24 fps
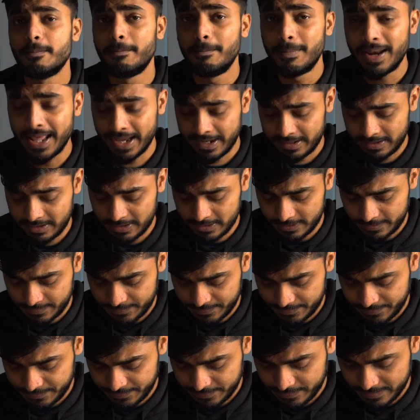black color.
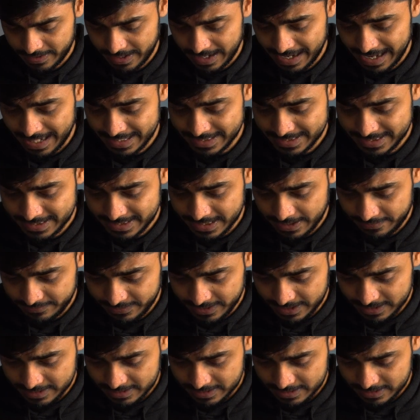I'll save
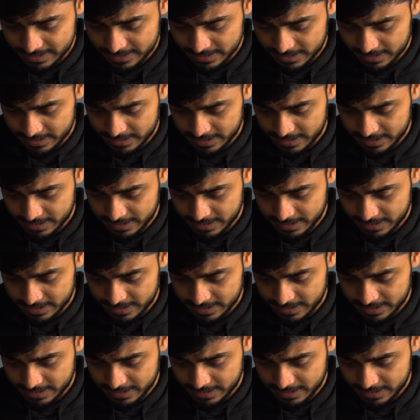this.